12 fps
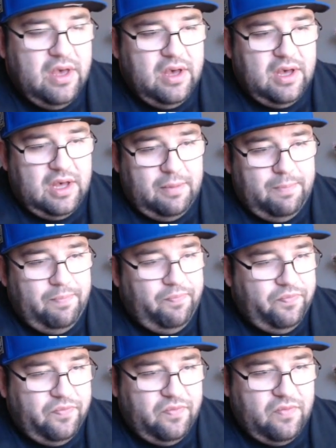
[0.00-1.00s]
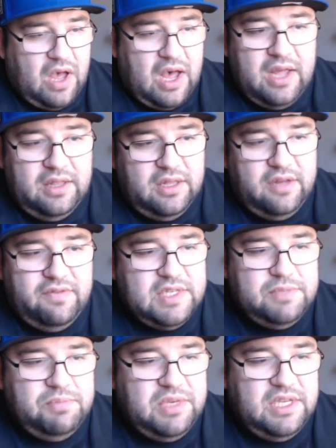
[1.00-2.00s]
I love
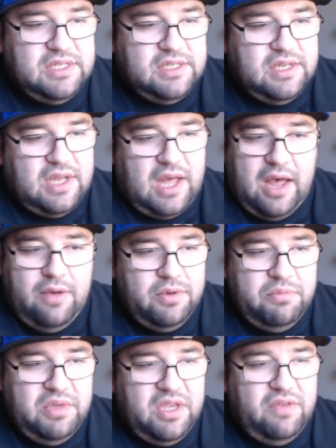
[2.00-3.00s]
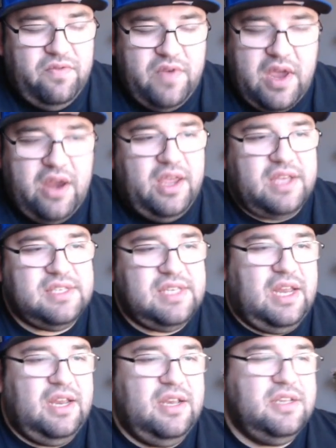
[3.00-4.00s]
this piece. I would be very
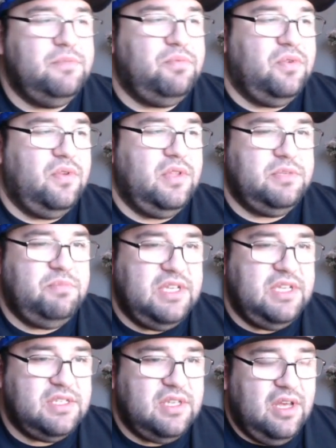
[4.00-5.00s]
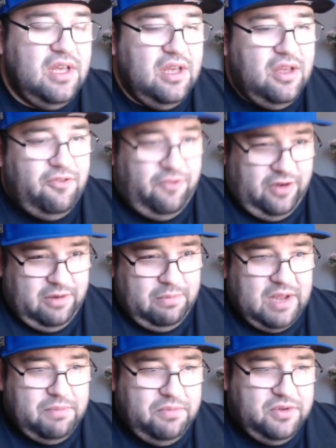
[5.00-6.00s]
excited to pull this piece from
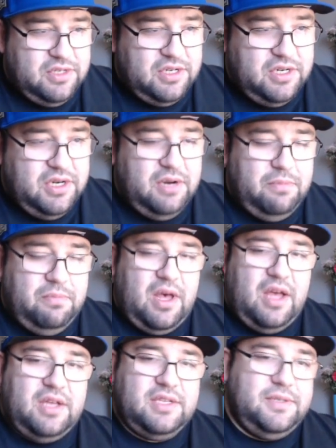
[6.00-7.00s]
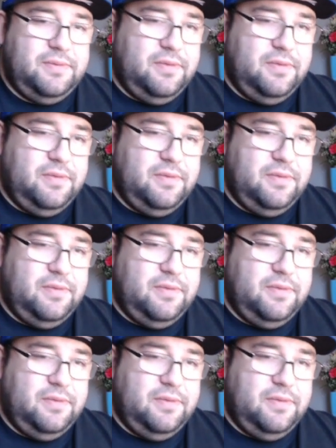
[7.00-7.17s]
my booster box.